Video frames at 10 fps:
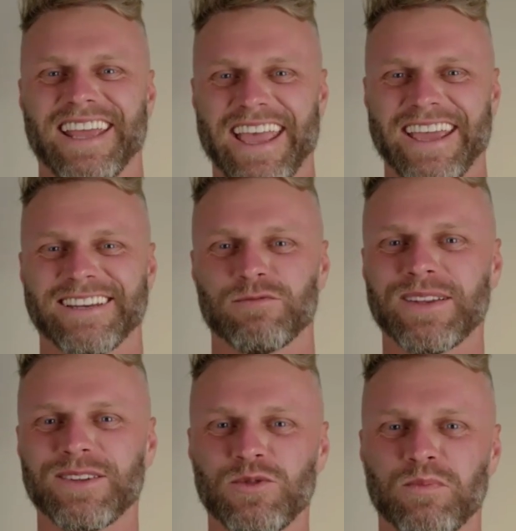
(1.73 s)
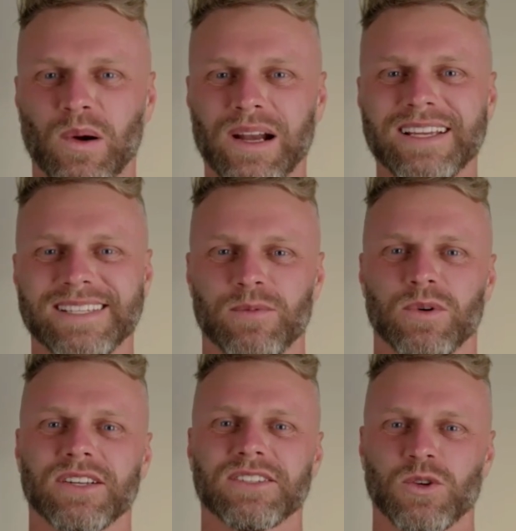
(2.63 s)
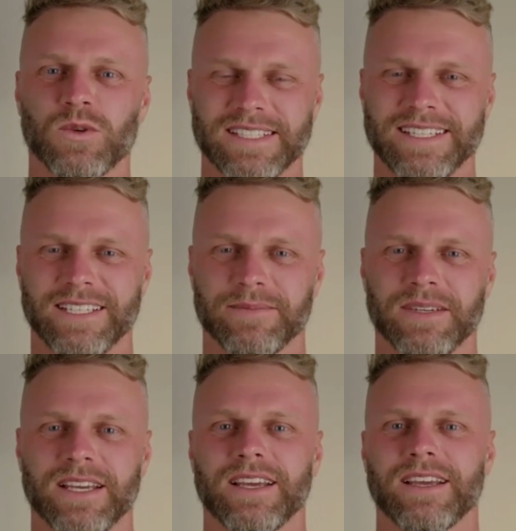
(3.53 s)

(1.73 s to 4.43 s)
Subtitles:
And when you bring someone onto your team,